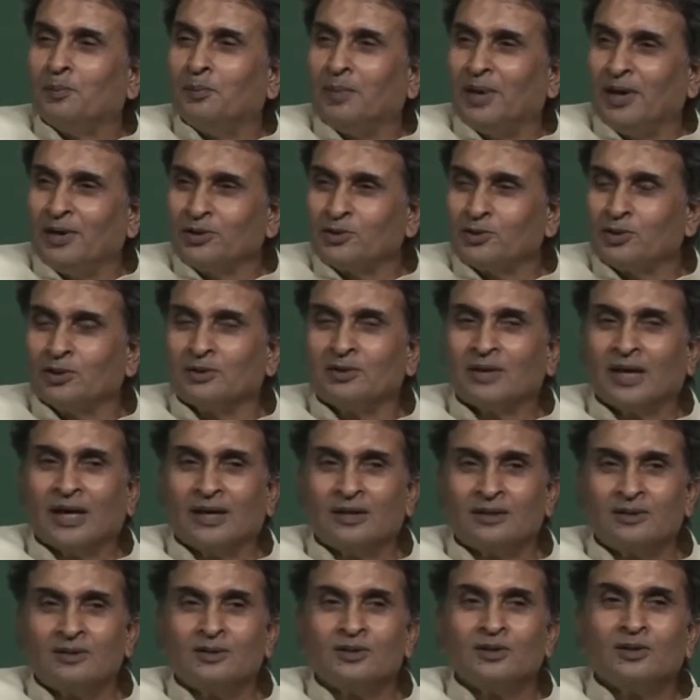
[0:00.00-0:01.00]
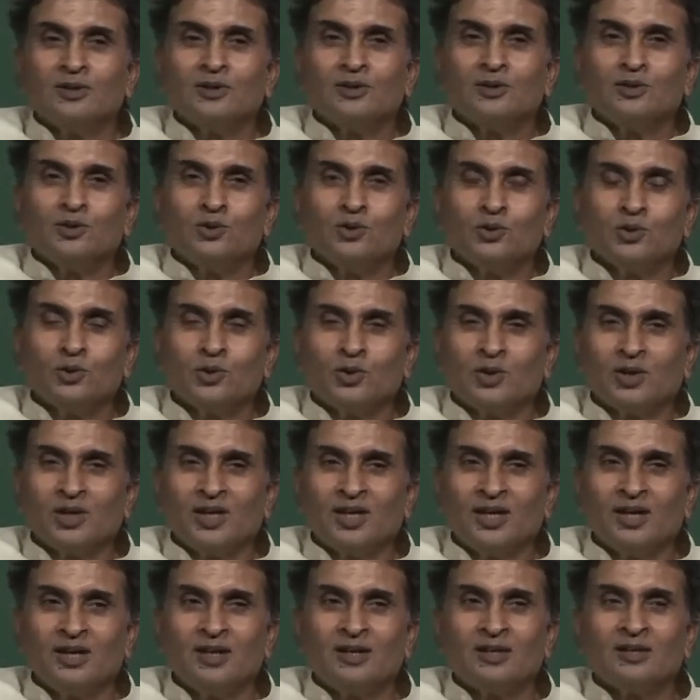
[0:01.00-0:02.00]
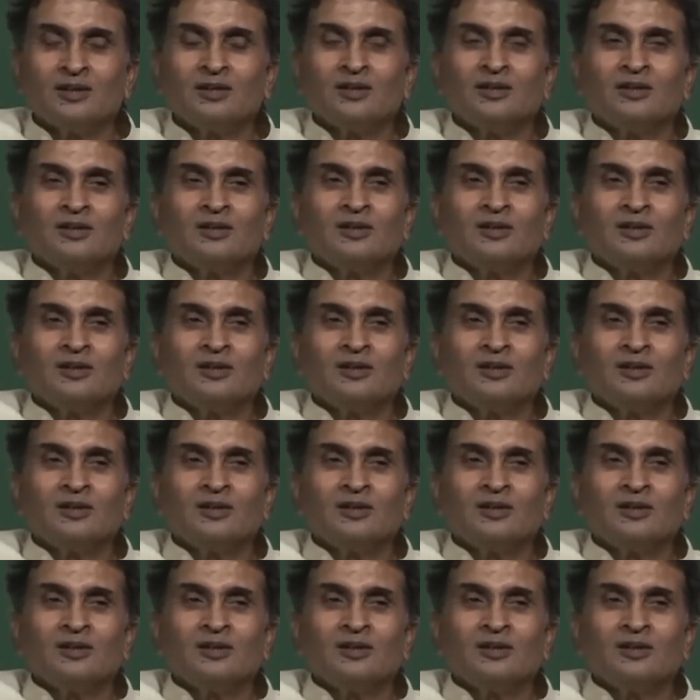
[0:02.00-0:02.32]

based on that you create